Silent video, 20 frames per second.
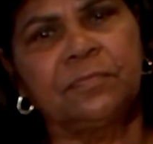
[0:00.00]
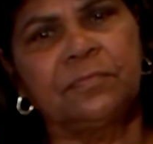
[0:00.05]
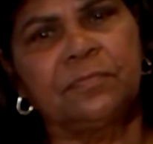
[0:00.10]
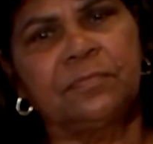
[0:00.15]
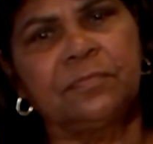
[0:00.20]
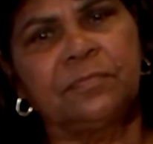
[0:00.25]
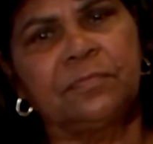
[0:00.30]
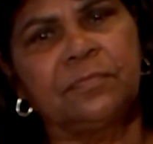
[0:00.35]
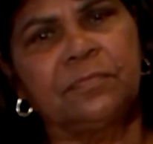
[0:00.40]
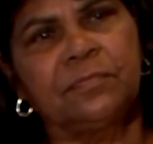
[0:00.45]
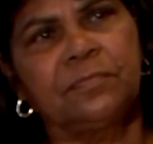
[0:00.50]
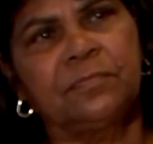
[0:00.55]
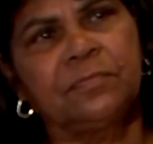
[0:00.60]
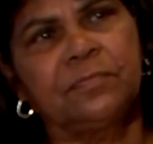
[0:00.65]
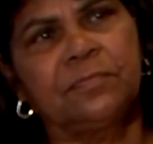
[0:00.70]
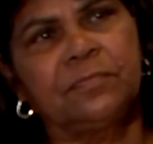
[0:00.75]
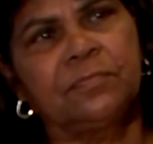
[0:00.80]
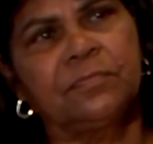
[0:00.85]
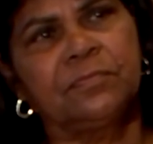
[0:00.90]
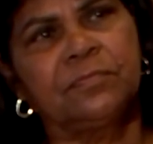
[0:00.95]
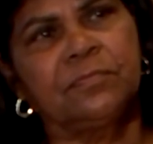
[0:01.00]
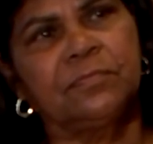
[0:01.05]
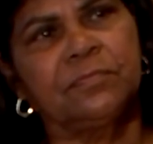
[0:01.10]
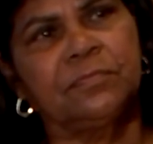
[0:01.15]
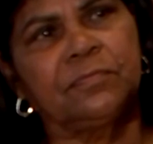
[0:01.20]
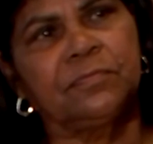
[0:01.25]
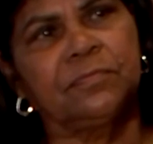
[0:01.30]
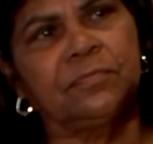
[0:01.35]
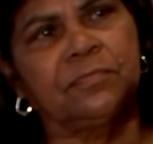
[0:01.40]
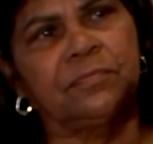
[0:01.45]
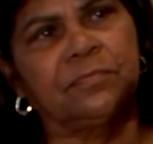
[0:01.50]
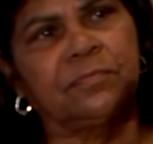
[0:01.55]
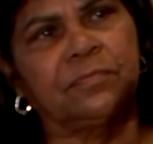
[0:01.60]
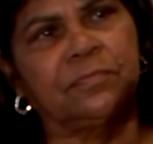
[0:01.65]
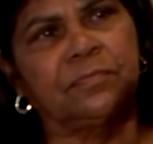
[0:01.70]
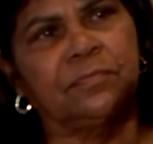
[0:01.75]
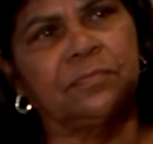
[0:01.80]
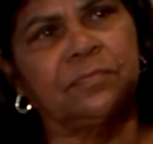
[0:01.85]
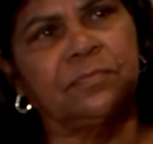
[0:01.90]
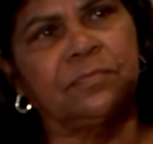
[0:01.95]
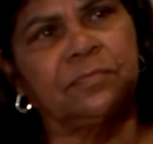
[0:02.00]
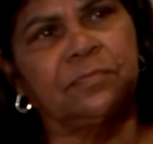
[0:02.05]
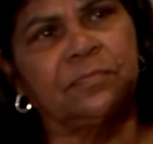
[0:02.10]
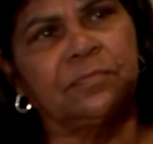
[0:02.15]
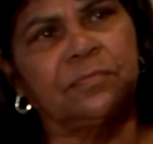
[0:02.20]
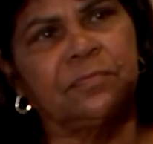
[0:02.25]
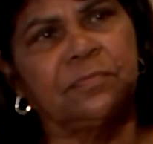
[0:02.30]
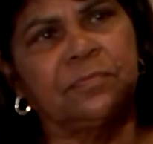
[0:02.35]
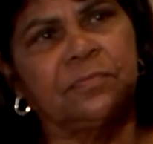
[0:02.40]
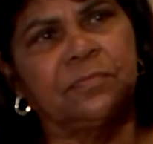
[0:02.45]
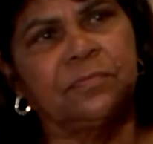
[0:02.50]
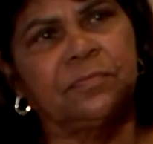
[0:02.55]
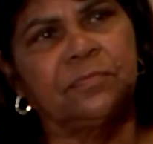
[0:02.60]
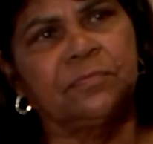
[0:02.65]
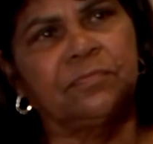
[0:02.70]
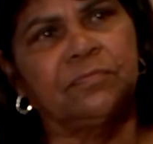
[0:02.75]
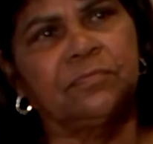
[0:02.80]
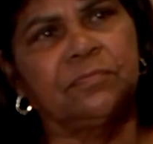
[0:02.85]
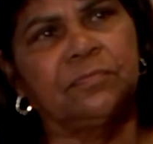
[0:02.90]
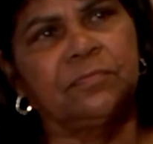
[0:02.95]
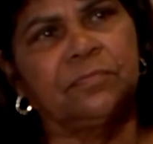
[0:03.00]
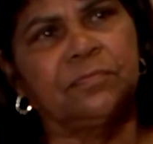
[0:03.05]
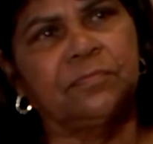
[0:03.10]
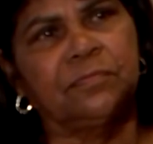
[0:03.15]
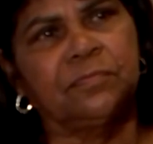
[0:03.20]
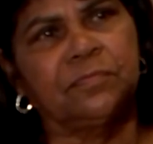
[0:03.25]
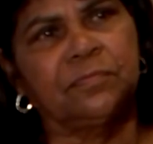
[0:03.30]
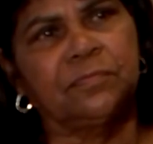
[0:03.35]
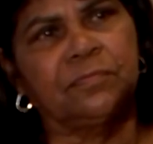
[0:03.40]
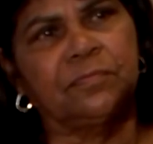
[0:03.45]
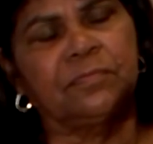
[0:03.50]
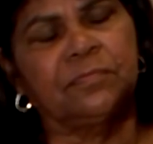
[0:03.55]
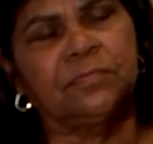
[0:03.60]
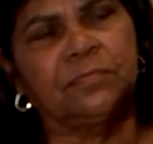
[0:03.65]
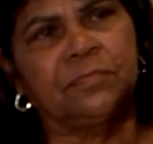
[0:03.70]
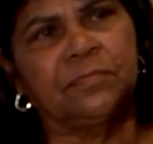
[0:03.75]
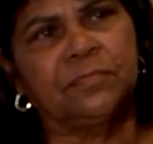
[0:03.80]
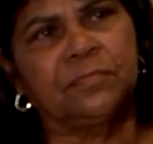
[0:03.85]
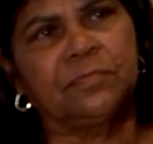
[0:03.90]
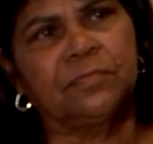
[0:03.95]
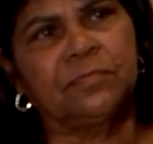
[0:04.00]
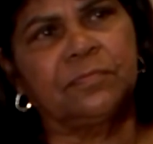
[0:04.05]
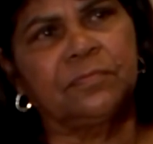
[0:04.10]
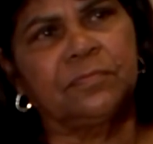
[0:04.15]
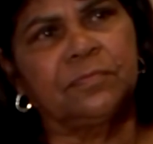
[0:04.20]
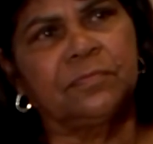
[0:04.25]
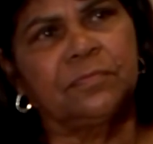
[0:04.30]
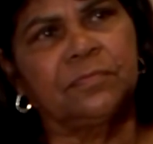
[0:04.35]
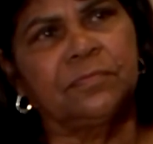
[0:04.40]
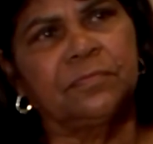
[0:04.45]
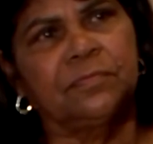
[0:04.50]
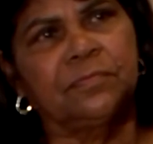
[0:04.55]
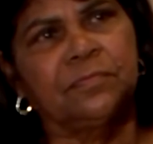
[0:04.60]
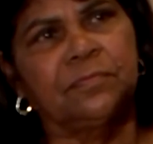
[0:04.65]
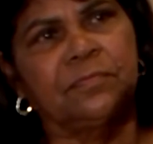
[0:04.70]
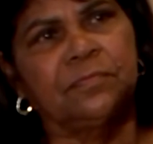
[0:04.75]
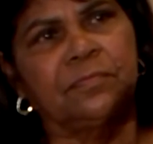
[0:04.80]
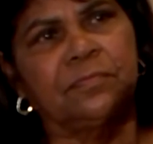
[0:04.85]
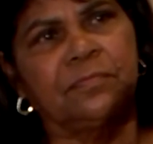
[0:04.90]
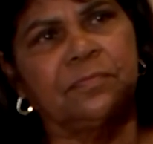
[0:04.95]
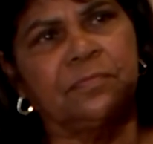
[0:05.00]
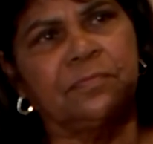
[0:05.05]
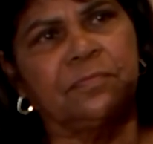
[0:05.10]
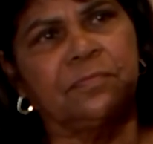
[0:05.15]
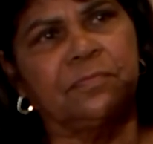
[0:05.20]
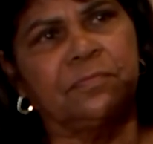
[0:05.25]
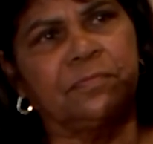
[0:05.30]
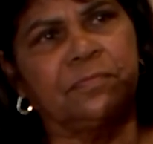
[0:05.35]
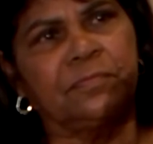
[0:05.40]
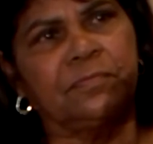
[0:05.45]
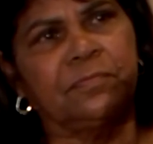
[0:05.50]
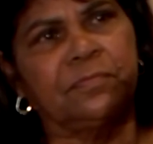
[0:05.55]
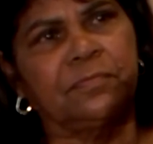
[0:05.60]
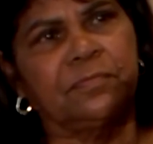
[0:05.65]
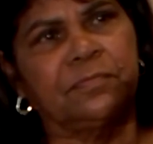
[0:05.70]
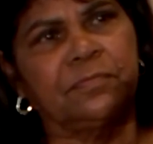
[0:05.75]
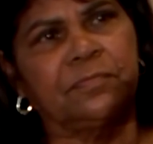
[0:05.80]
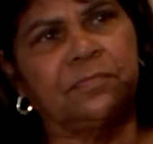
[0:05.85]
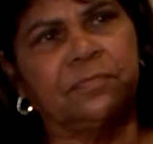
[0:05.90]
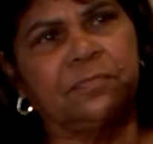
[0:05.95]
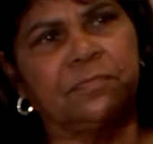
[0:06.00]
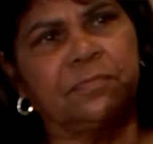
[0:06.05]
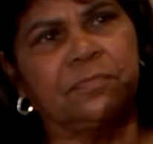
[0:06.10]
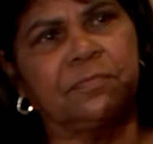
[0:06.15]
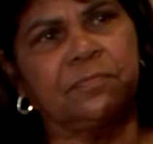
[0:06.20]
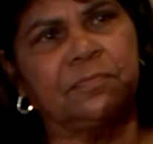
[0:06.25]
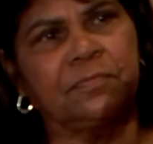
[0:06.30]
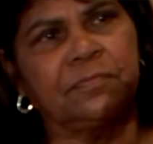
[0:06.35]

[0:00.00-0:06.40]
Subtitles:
This person isn't speaking.